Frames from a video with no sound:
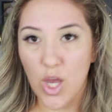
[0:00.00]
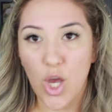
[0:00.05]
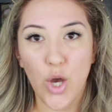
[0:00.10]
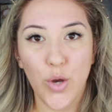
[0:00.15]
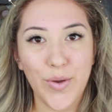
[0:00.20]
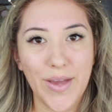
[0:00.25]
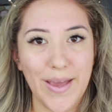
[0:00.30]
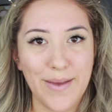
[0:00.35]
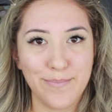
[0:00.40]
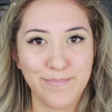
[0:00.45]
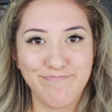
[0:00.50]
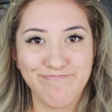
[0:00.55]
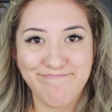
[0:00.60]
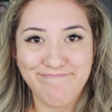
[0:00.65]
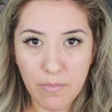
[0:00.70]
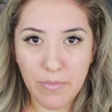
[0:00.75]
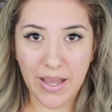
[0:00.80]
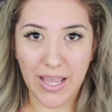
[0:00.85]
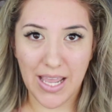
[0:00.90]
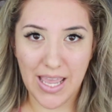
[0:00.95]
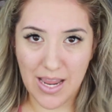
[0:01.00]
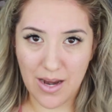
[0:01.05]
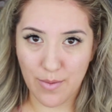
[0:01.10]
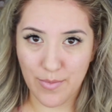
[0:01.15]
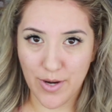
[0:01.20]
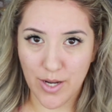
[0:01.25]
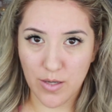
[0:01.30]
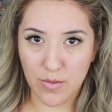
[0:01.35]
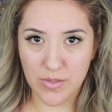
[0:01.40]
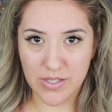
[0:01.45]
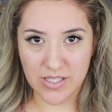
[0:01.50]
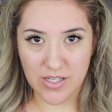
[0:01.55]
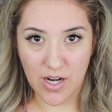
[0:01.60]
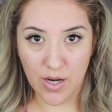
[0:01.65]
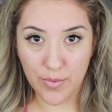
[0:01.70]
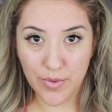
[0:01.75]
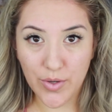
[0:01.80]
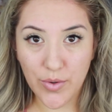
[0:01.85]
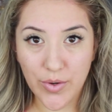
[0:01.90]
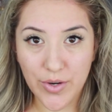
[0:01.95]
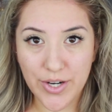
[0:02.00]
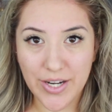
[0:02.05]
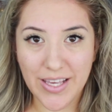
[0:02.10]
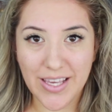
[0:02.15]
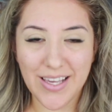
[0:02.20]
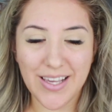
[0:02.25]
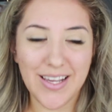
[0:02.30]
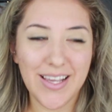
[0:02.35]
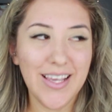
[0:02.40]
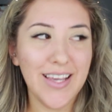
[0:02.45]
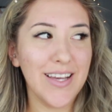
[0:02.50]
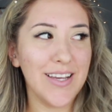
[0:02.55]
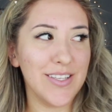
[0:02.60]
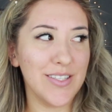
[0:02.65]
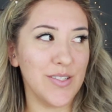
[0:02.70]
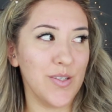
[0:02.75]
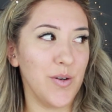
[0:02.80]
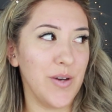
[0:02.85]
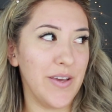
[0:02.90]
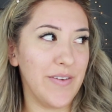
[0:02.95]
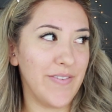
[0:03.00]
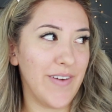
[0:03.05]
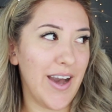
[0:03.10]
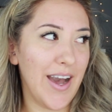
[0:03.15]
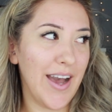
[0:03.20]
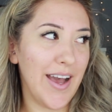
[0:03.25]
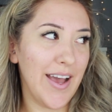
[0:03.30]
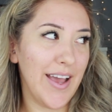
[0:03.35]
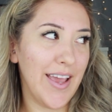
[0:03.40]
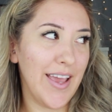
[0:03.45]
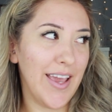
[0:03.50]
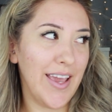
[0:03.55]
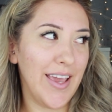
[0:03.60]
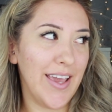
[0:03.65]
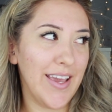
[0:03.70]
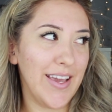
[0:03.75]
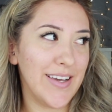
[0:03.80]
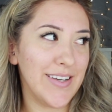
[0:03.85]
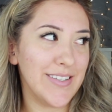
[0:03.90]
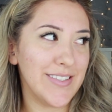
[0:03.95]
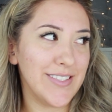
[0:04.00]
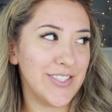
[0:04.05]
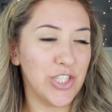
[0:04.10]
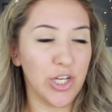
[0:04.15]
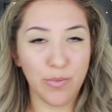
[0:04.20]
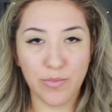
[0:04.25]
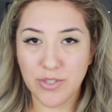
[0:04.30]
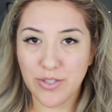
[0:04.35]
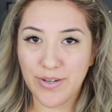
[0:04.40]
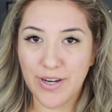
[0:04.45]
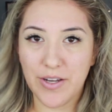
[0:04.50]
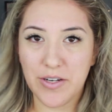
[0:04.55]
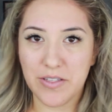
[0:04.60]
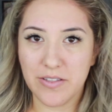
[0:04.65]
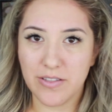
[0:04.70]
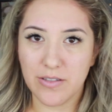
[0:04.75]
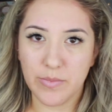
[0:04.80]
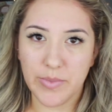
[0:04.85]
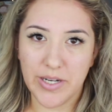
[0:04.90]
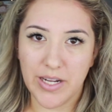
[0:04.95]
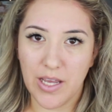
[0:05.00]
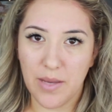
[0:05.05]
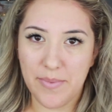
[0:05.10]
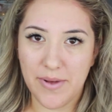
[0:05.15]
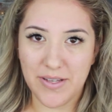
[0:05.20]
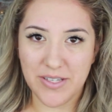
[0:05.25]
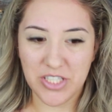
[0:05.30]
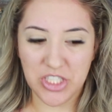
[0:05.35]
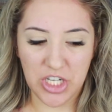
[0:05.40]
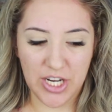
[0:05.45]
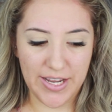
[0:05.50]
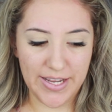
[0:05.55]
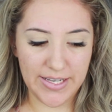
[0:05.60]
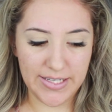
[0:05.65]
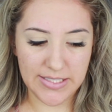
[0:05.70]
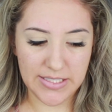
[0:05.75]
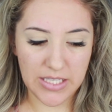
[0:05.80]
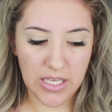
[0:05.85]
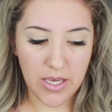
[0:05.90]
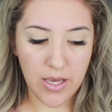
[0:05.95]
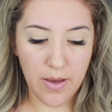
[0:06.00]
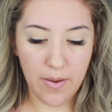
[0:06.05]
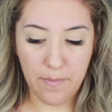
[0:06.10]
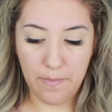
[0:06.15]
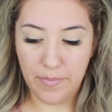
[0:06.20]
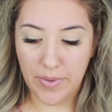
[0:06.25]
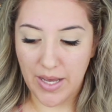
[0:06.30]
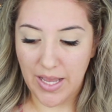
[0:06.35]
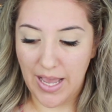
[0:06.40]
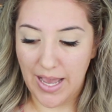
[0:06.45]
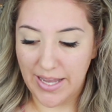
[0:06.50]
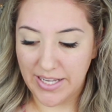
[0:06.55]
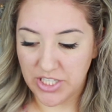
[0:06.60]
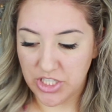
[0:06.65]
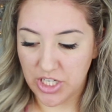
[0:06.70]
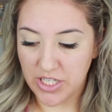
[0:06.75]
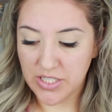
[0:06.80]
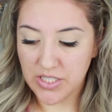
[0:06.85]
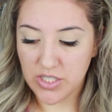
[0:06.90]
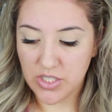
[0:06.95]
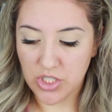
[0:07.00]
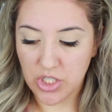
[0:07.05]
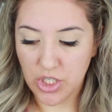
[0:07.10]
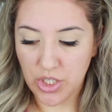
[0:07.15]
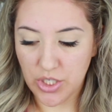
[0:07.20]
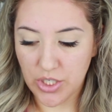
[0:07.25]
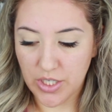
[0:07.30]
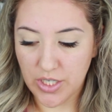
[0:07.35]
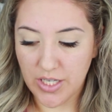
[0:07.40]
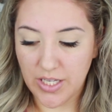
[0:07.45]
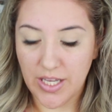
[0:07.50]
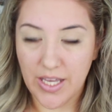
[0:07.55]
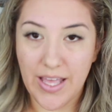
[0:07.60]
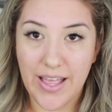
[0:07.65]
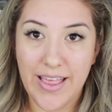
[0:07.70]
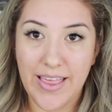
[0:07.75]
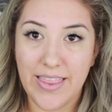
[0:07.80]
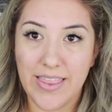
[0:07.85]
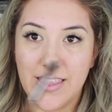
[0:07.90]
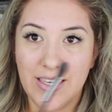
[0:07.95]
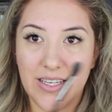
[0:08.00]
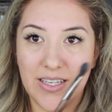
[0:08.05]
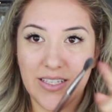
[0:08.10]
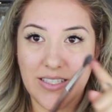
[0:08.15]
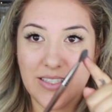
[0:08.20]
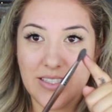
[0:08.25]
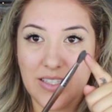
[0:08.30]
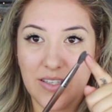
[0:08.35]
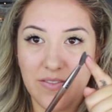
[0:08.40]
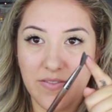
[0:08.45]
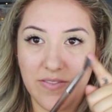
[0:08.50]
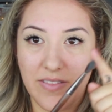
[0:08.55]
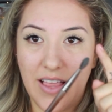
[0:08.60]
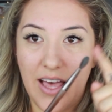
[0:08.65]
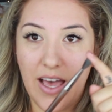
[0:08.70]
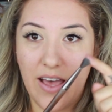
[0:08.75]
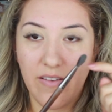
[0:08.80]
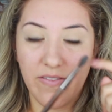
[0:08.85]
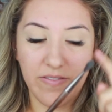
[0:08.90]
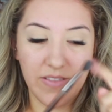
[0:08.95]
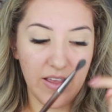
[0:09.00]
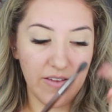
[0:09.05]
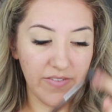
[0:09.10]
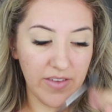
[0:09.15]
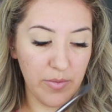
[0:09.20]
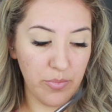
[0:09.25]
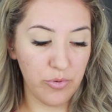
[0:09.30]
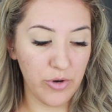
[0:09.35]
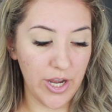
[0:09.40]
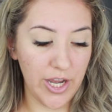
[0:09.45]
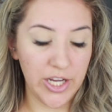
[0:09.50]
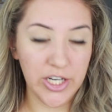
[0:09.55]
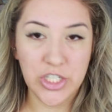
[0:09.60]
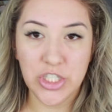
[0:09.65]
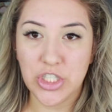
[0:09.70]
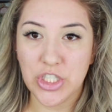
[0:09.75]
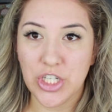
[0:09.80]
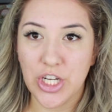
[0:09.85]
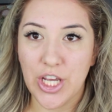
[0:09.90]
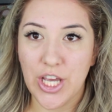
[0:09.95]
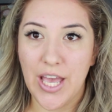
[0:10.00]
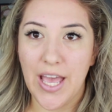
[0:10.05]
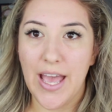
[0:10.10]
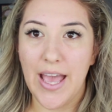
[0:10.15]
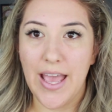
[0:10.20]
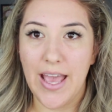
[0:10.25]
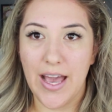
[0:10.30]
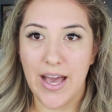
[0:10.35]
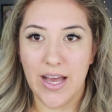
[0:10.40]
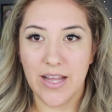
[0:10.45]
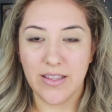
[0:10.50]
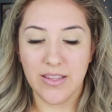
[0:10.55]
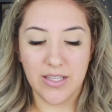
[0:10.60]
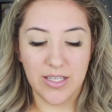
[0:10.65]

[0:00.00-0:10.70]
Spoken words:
Okay. My camera was not recording, so if I jumped around a little bit, I apologize, but I just took this flat fluffy brush and